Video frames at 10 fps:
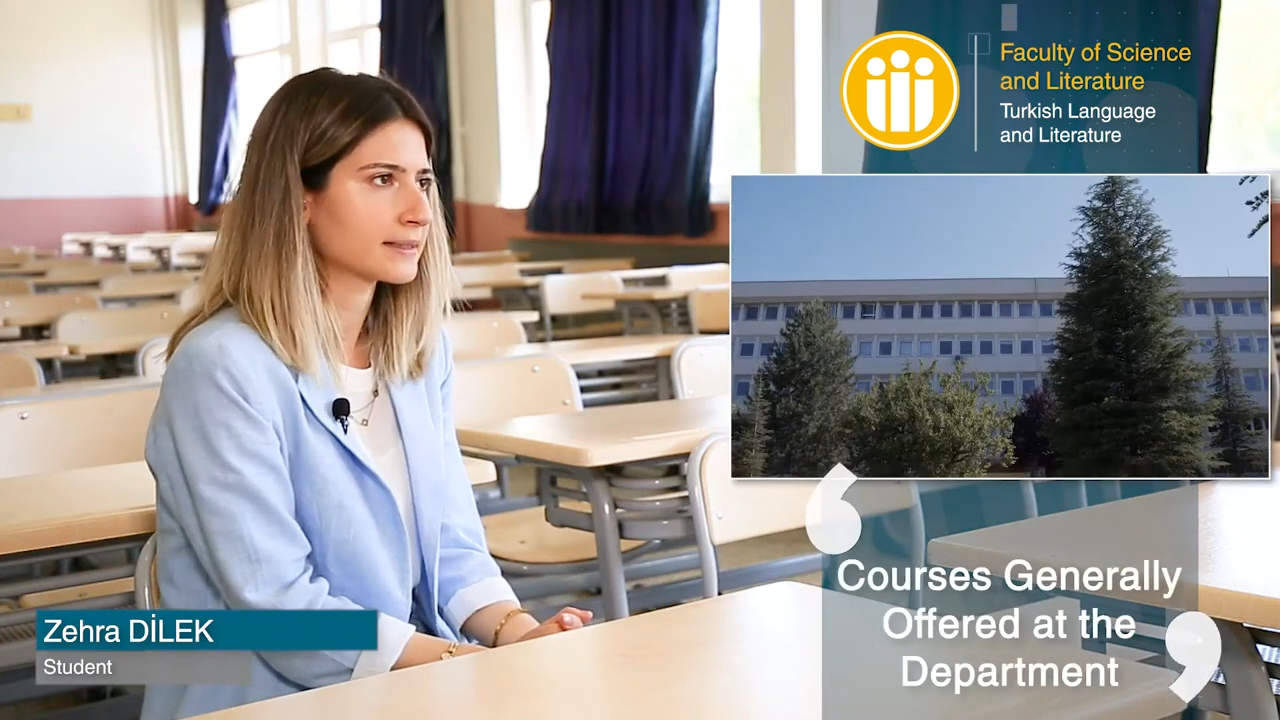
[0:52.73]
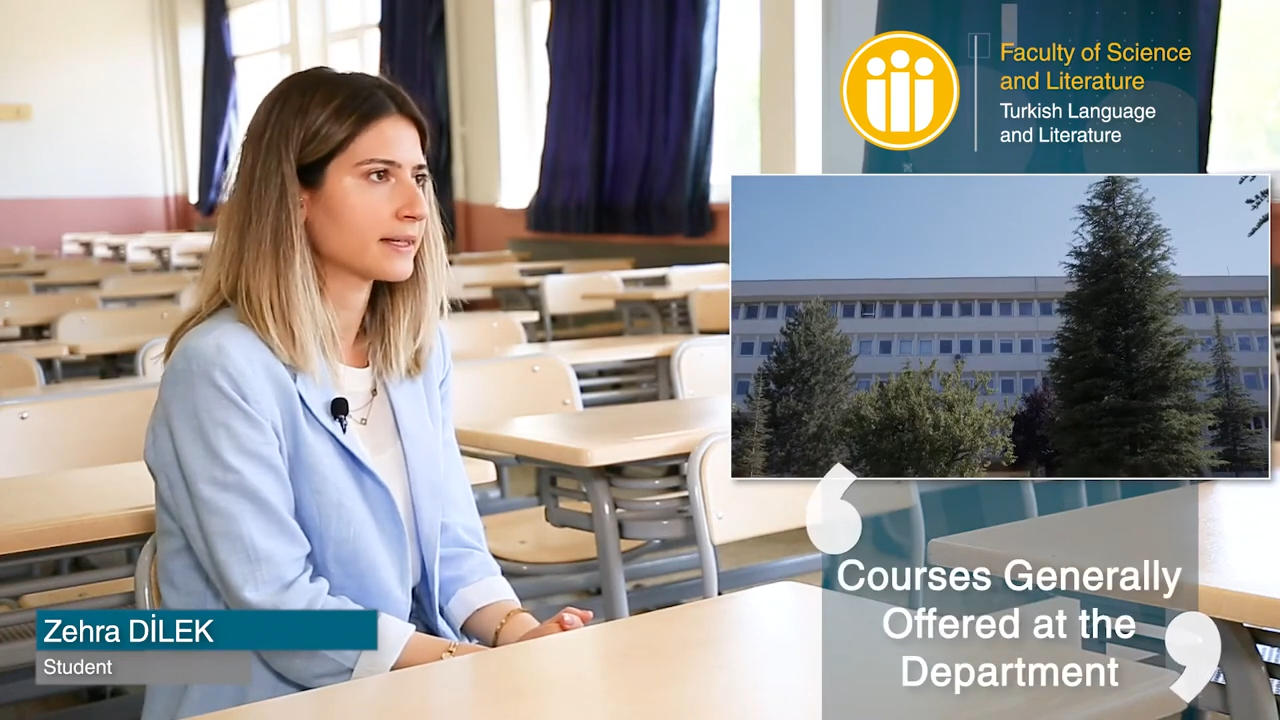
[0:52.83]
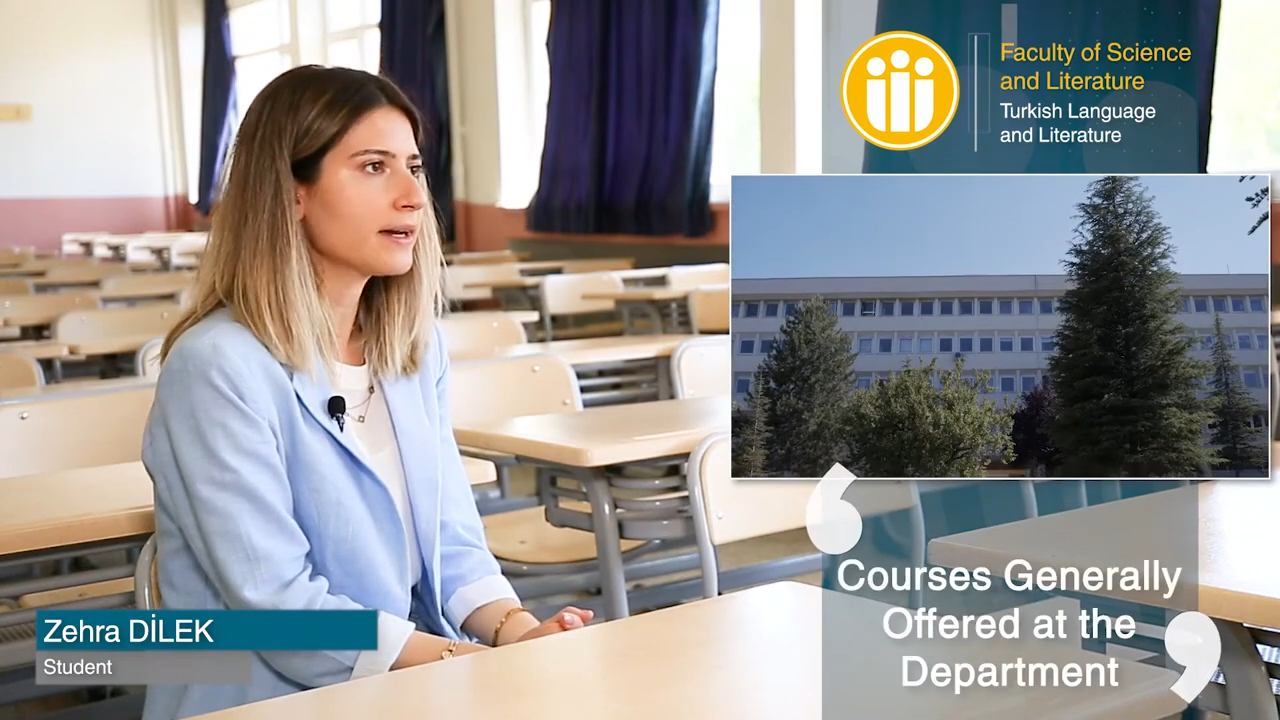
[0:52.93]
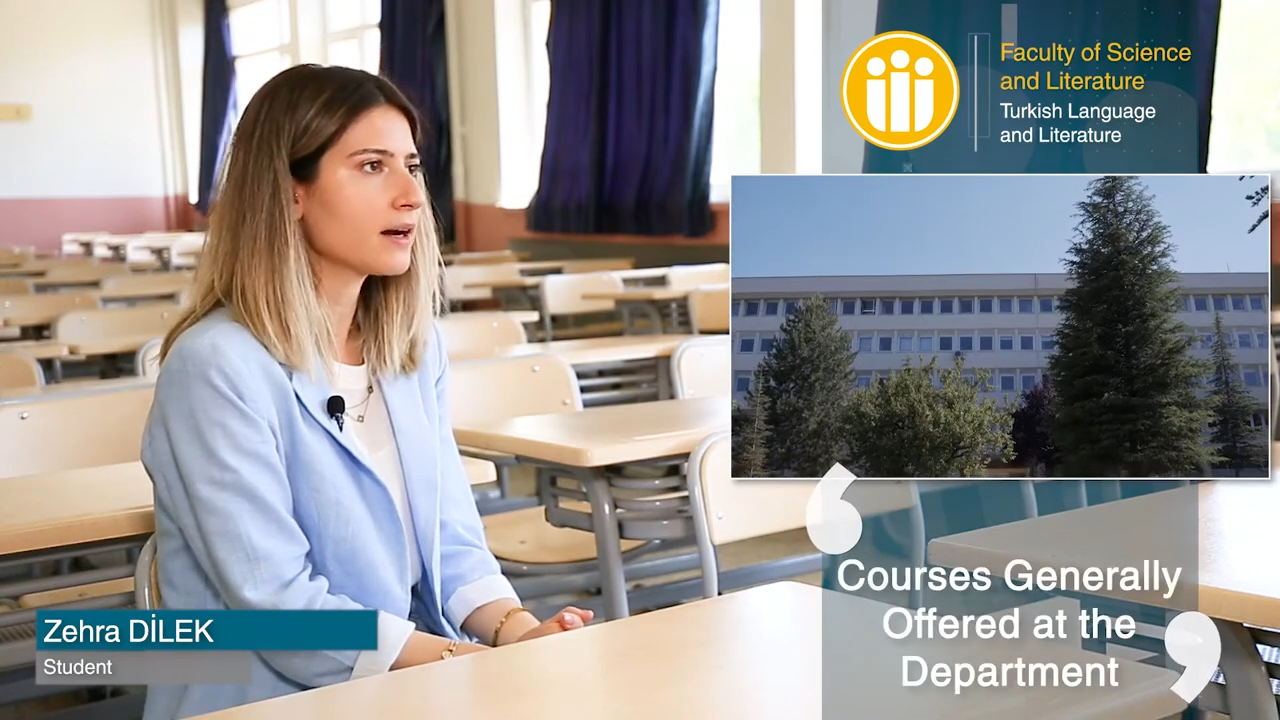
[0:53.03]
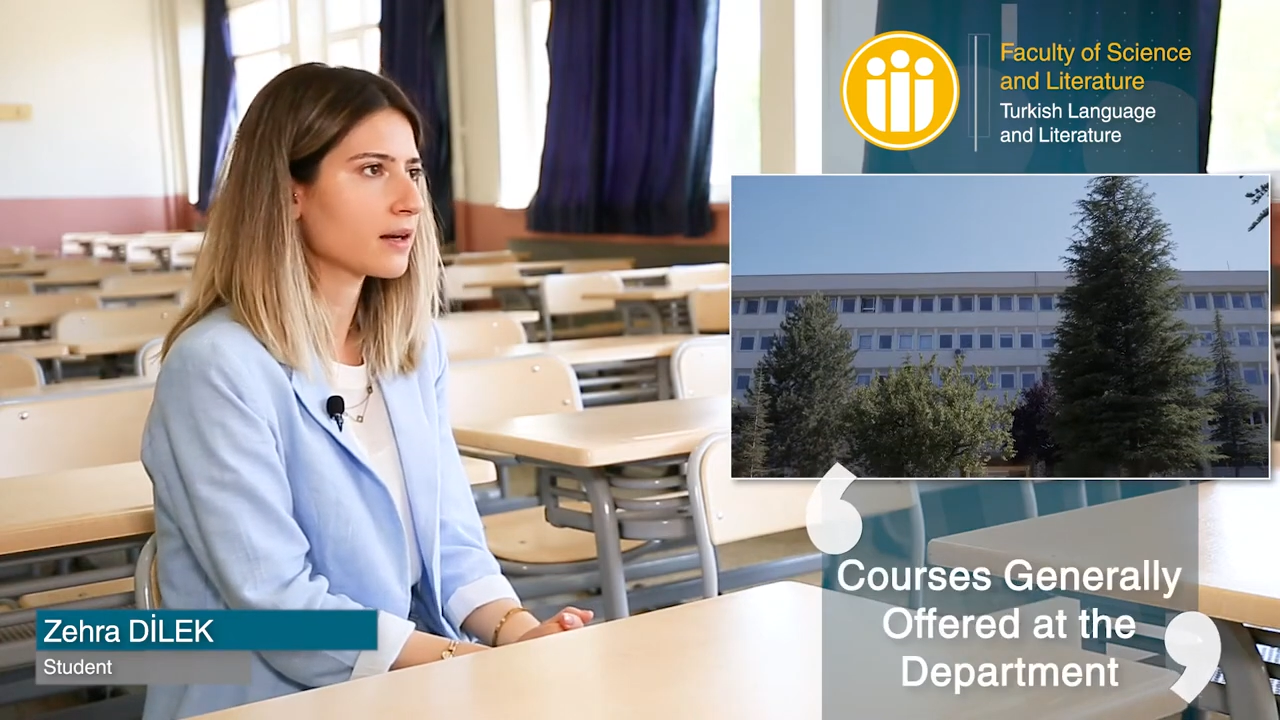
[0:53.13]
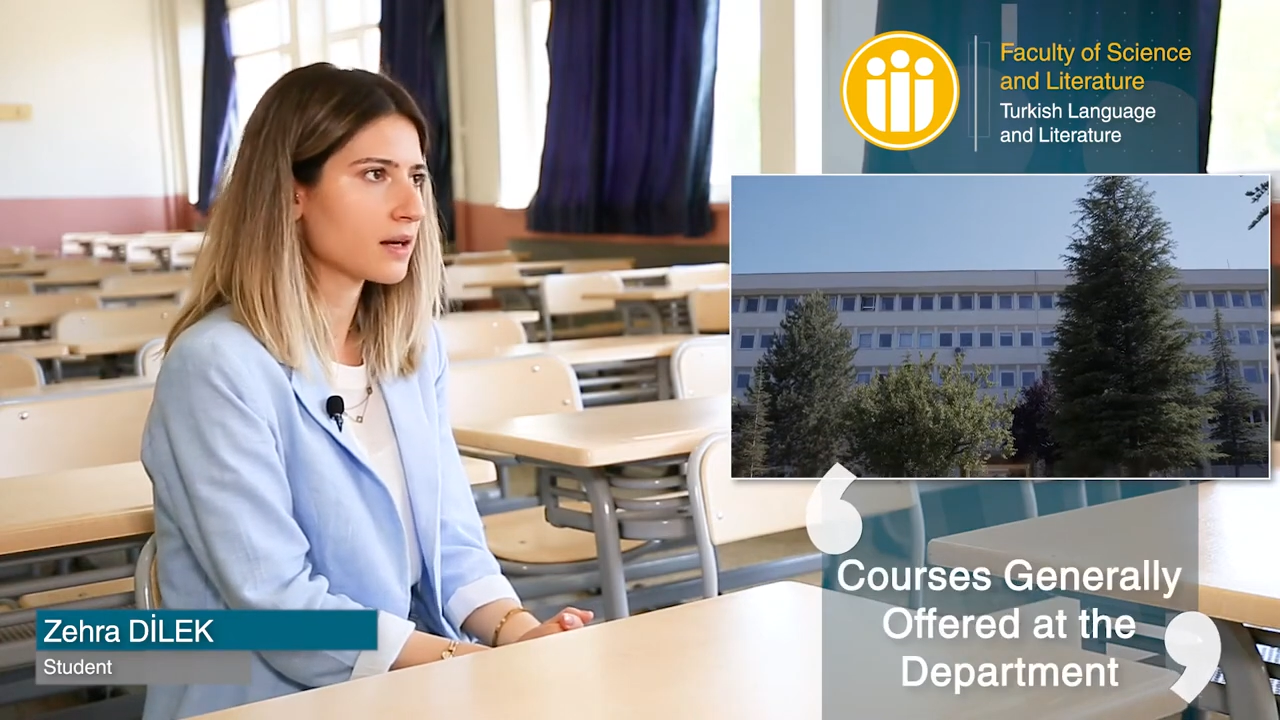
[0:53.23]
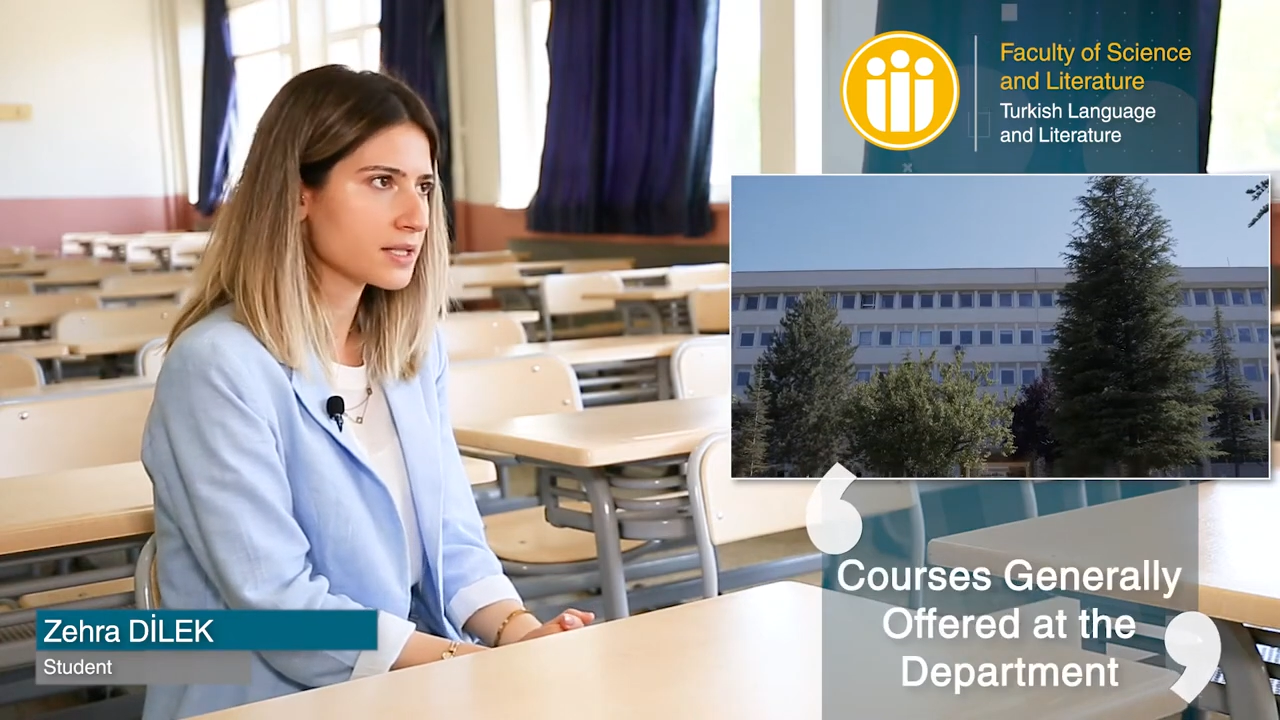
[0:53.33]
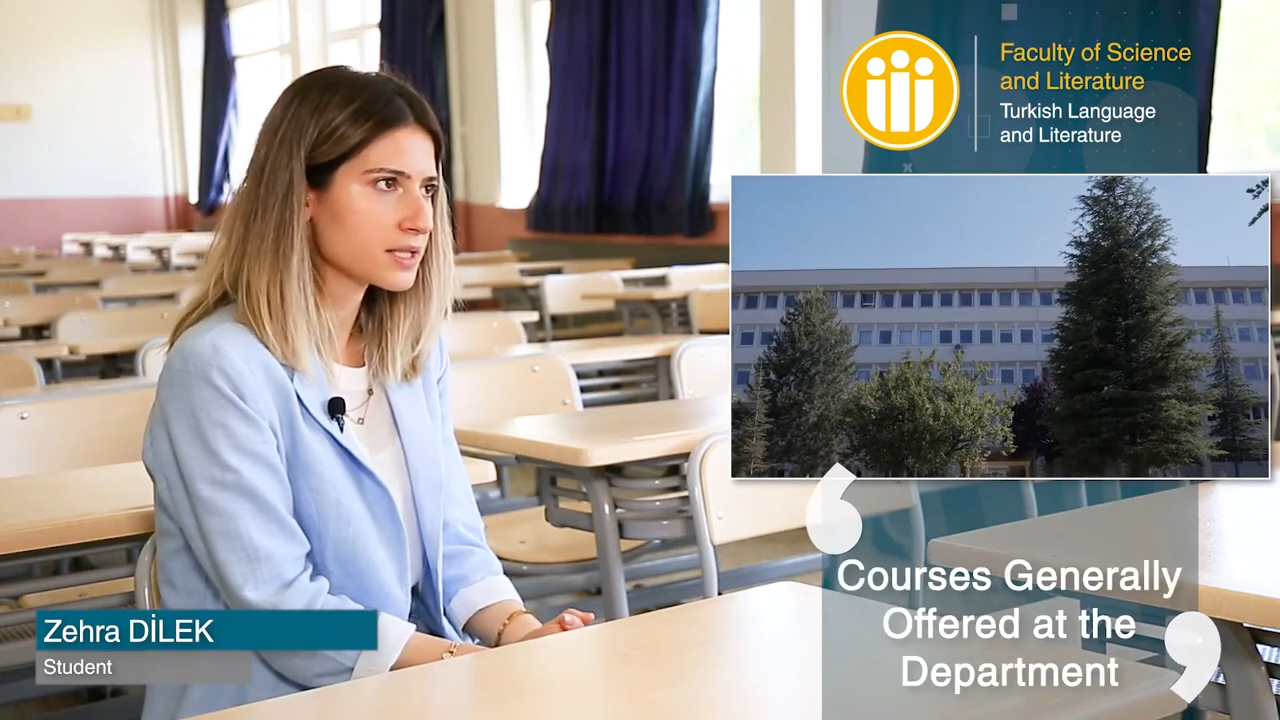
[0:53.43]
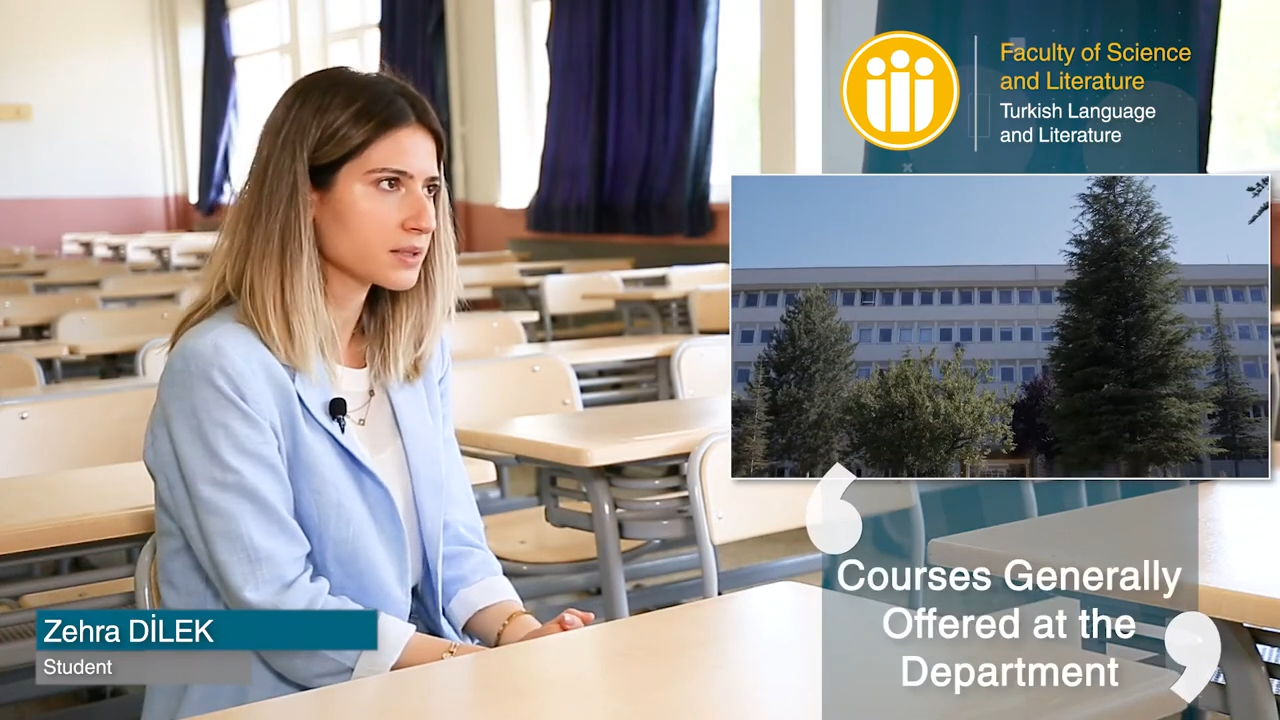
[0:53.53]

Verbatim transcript: such as public